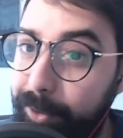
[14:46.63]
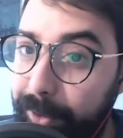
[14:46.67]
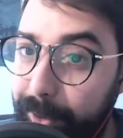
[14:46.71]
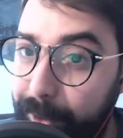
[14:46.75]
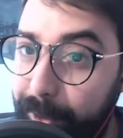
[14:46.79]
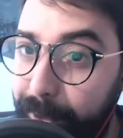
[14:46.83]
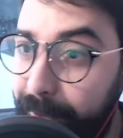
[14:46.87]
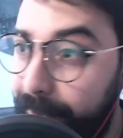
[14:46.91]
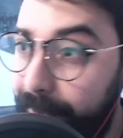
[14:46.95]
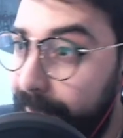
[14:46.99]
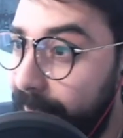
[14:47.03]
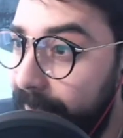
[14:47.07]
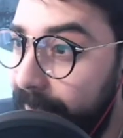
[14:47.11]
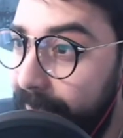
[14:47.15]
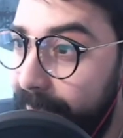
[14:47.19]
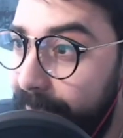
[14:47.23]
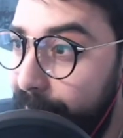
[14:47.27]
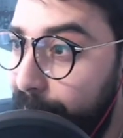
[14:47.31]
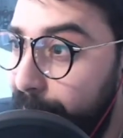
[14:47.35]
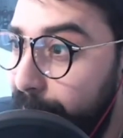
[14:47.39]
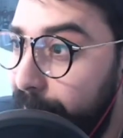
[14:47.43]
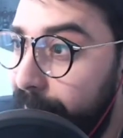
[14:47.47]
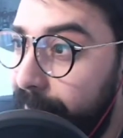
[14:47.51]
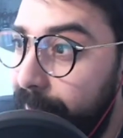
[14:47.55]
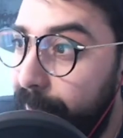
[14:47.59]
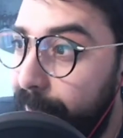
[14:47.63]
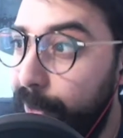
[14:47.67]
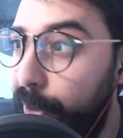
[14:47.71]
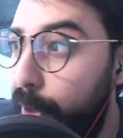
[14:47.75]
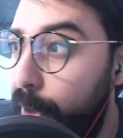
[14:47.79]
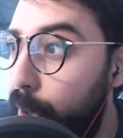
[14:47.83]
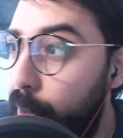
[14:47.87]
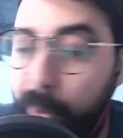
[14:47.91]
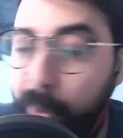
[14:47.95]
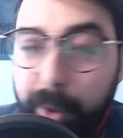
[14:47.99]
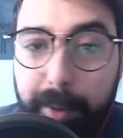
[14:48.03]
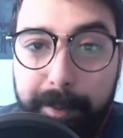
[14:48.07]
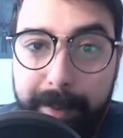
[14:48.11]
There's there is a
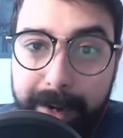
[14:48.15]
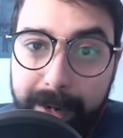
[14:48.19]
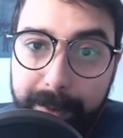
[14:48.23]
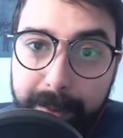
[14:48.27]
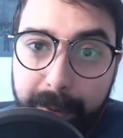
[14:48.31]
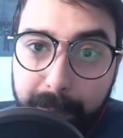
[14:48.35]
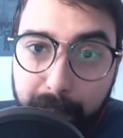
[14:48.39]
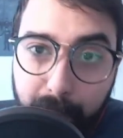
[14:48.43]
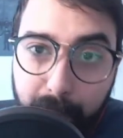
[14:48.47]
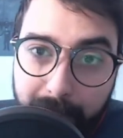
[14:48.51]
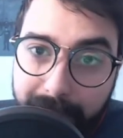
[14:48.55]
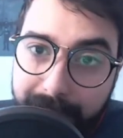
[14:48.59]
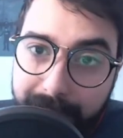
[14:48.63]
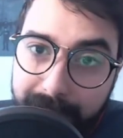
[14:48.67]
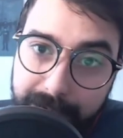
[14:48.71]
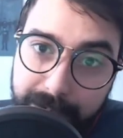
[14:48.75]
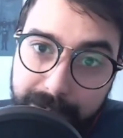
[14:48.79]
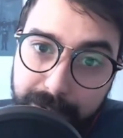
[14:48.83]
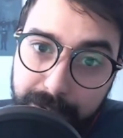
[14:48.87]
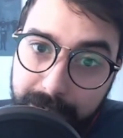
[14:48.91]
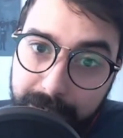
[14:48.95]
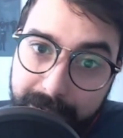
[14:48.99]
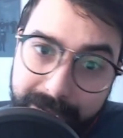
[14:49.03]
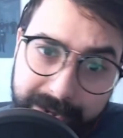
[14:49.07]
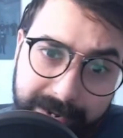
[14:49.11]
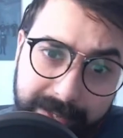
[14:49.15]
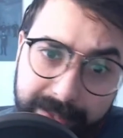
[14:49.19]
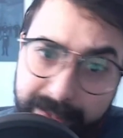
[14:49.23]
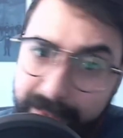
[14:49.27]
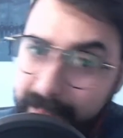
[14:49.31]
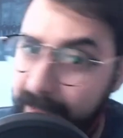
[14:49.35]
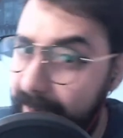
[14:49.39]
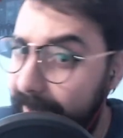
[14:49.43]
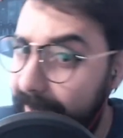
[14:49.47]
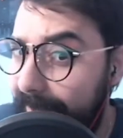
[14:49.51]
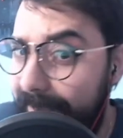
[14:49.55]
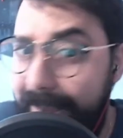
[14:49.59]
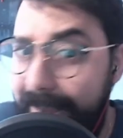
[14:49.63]
lower minimum wage, and in a
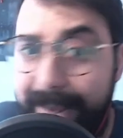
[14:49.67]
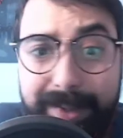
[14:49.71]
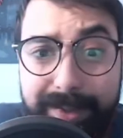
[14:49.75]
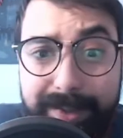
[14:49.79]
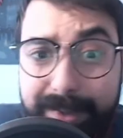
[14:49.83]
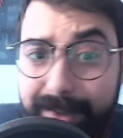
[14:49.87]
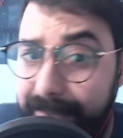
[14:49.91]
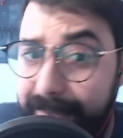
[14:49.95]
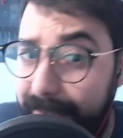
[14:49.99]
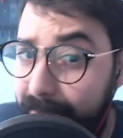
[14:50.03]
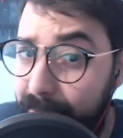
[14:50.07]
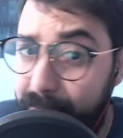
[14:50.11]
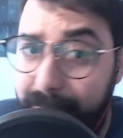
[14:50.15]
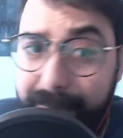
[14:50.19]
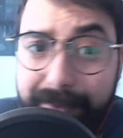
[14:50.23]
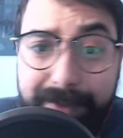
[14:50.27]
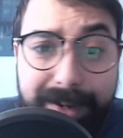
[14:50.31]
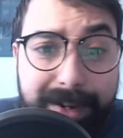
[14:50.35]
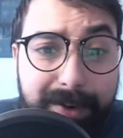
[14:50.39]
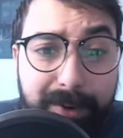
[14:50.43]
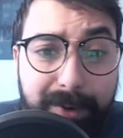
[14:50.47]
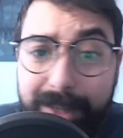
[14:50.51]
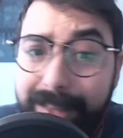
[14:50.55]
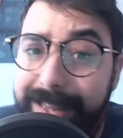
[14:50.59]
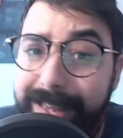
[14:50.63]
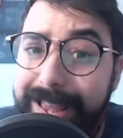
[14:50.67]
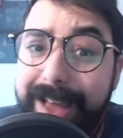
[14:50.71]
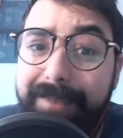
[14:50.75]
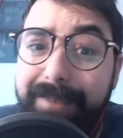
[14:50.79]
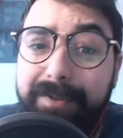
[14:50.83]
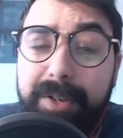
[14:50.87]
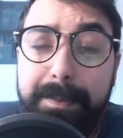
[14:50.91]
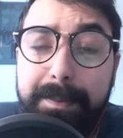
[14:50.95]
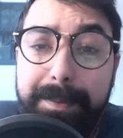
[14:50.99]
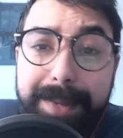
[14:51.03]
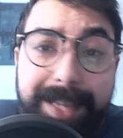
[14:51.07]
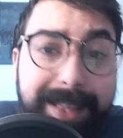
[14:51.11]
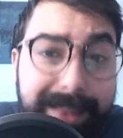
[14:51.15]
lot of cases, they don't even really have
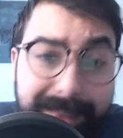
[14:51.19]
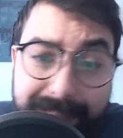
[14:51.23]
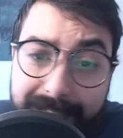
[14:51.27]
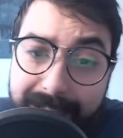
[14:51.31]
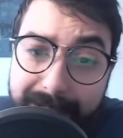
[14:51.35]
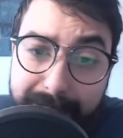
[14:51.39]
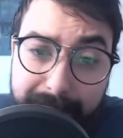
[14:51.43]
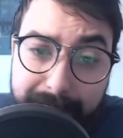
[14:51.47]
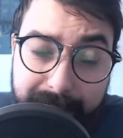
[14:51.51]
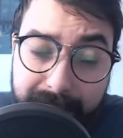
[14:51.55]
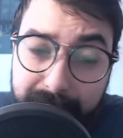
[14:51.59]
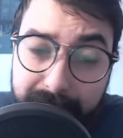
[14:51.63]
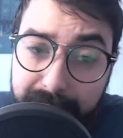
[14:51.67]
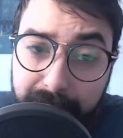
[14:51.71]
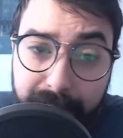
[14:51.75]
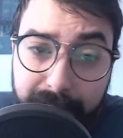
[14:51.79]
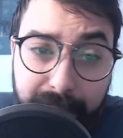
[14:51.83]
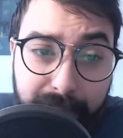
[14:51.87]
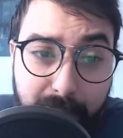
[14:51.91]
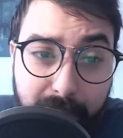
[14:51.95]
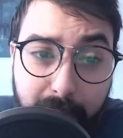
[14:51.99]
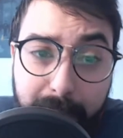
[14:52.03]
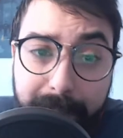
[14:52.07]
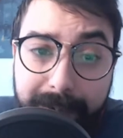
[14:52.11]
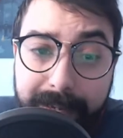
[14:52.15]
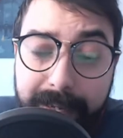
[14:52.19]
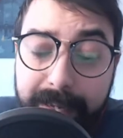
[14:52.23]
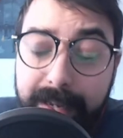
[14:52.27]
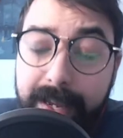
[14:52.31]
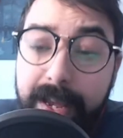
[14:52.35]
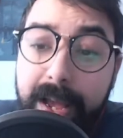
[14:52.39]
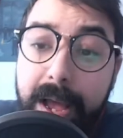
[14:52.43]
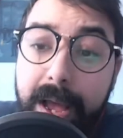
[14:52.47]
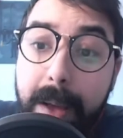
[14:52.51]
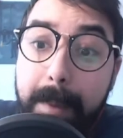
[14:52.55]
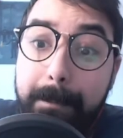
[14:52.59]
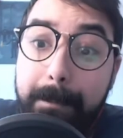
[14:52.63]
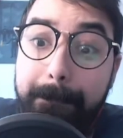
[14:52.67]
to meet that because there's nobody
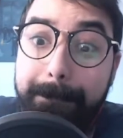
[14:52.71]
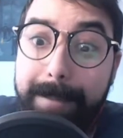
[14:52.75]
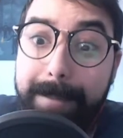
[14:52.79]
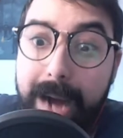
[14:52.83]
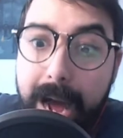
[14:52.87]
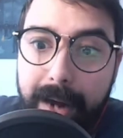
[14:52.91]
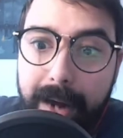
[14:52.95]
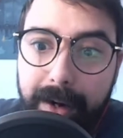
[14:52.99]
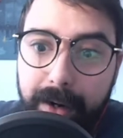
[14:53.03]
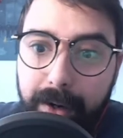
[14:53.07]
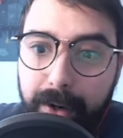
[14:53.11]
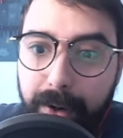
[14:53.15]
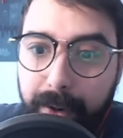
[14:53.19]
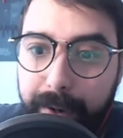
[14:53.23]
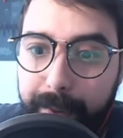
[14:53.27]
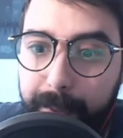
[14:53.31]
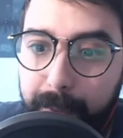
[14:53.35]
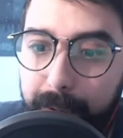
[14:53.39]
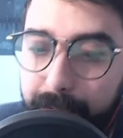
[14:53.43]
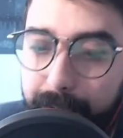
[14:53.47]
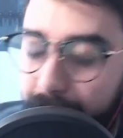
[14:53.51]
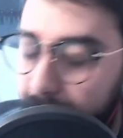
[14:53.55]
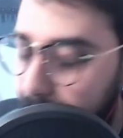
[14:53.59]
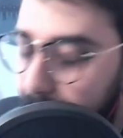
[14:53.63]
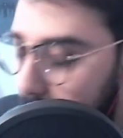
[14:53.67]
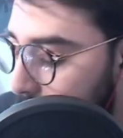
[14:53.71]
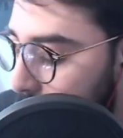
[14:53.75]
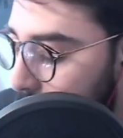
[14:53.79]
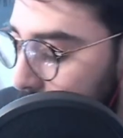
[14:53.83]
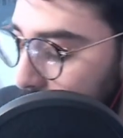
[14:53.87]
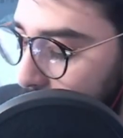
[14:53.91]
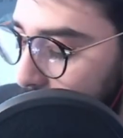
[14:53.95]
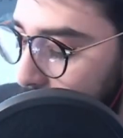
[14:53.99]
monitoring whether people are